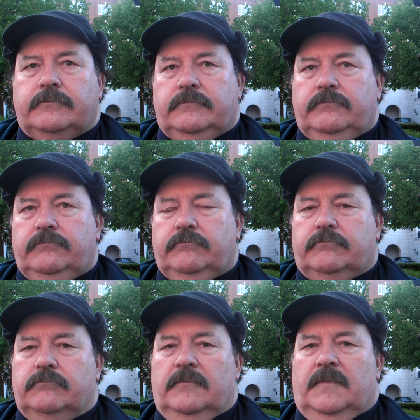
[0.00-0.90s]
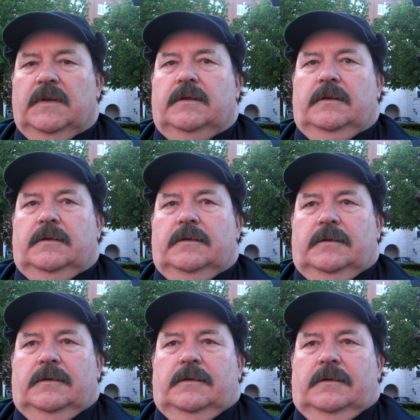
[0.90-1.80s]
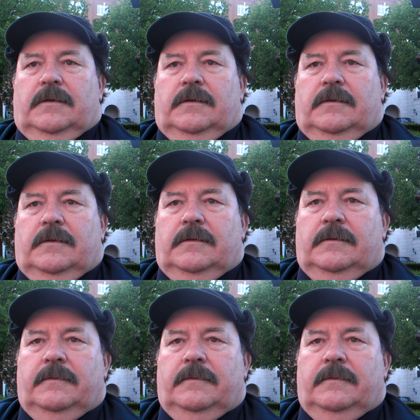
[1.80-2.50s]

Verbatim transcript: Excellent. Thanks. I um, mentioned, sorry, Brian Cowen.